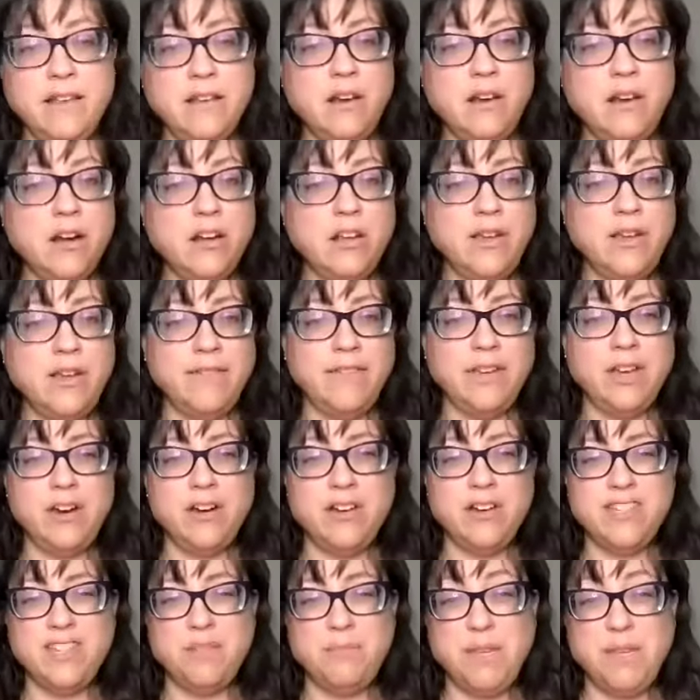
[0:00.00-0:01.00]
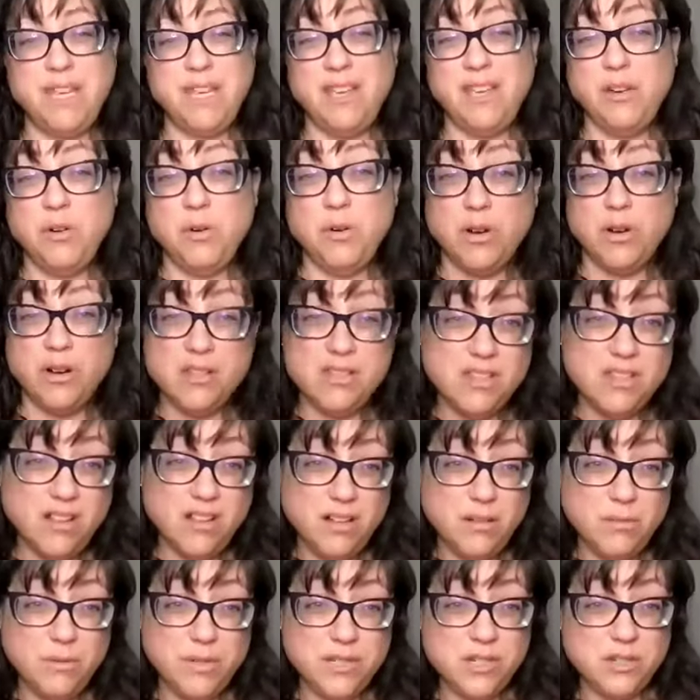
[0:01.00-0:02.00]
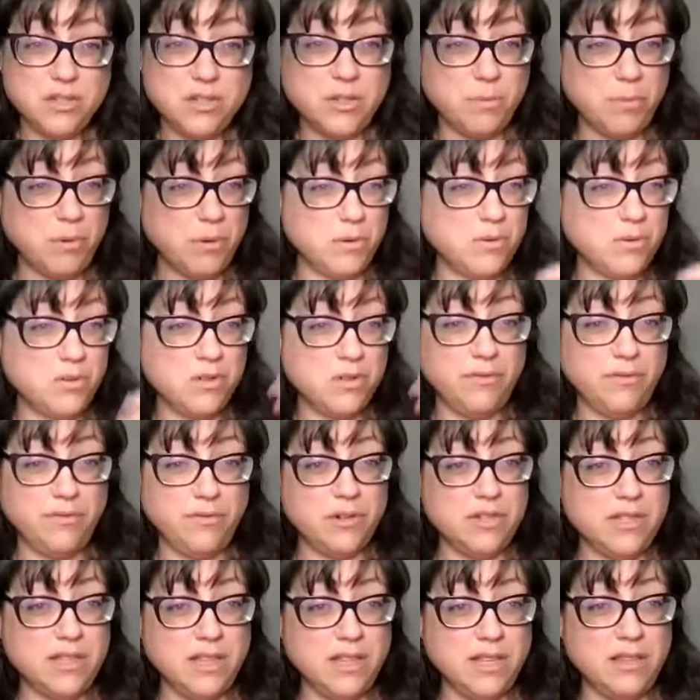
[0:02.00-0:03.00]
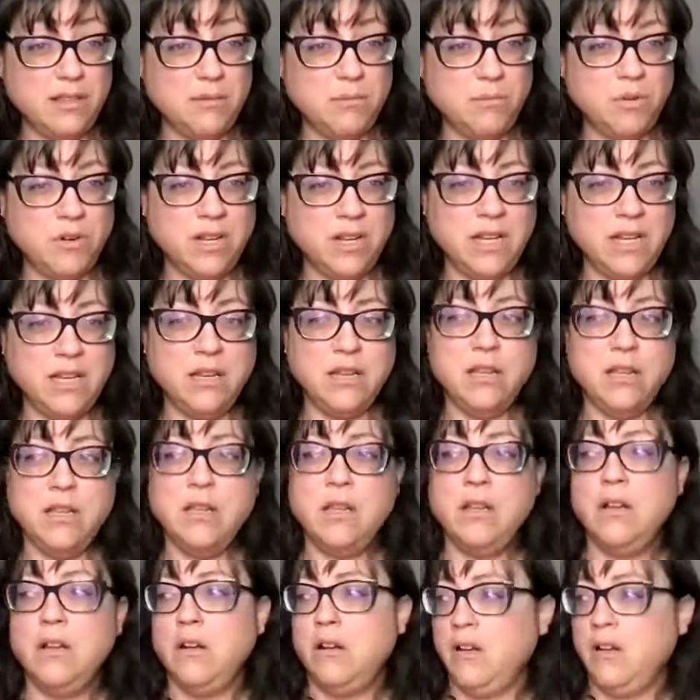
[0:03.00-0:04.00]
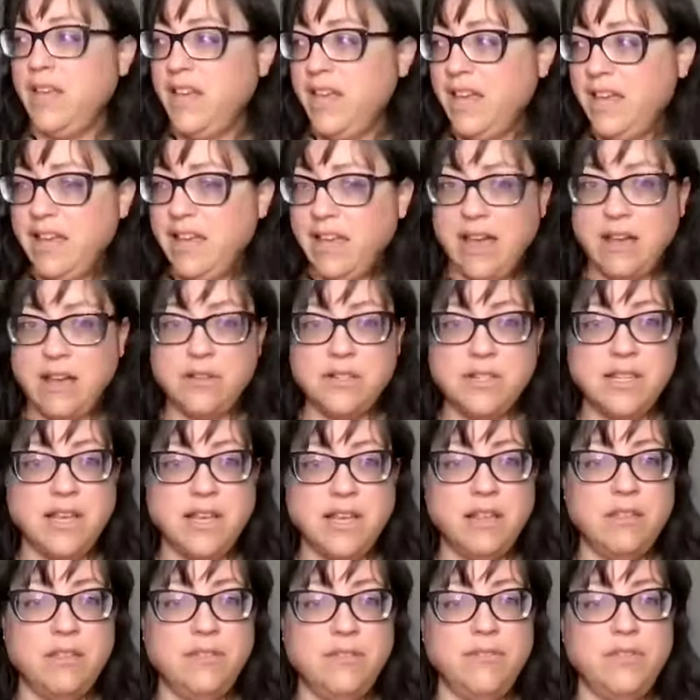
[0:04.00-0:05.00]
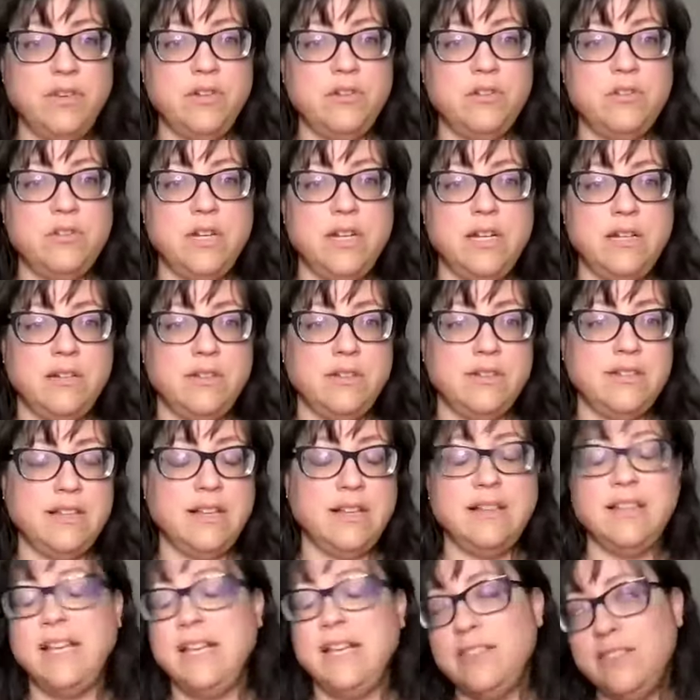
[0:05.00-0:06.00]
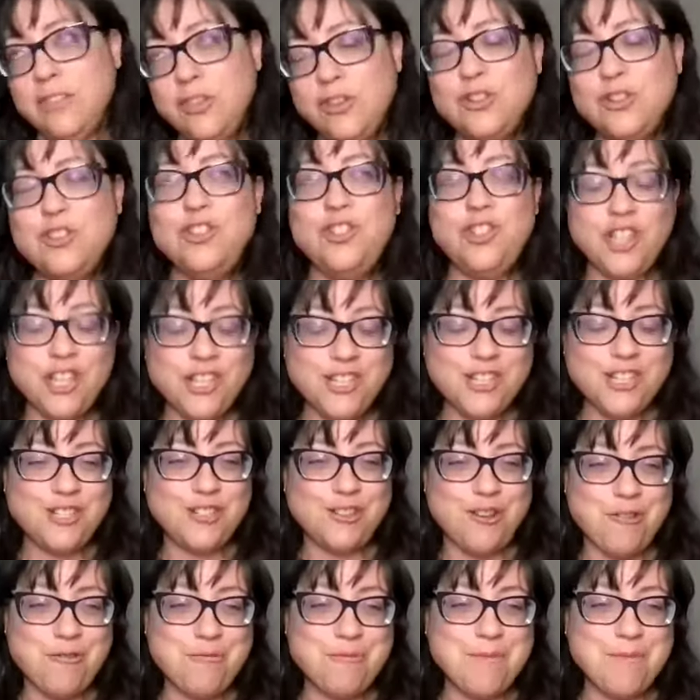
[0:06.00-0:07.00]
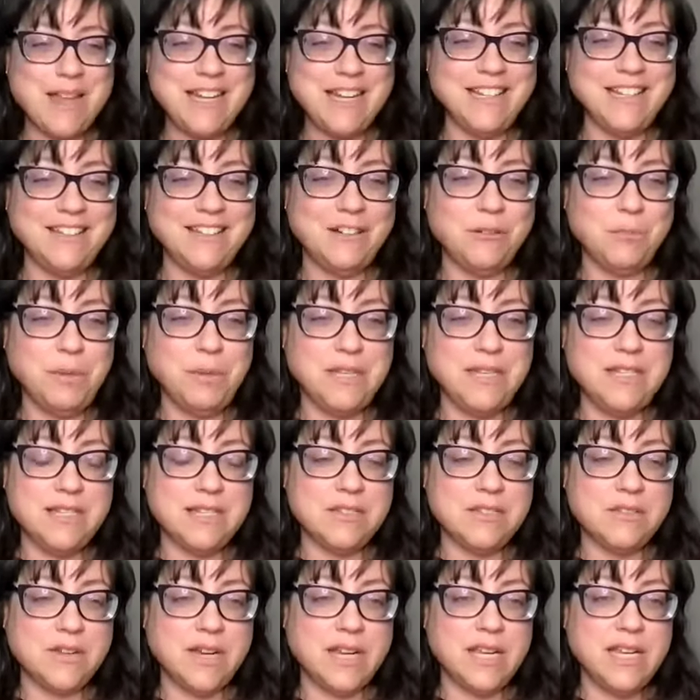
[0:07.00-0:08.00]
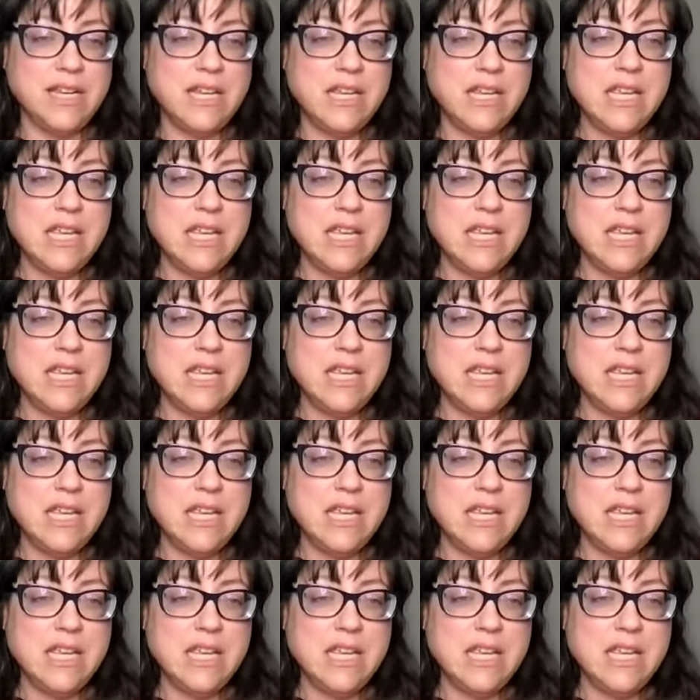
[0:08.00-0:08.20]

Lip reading: Are you having a hard time making cortisol, which you're supposed to first thing in the morning? Okay, how's the health of your adrenals? Like, there's just so many little pieces, right?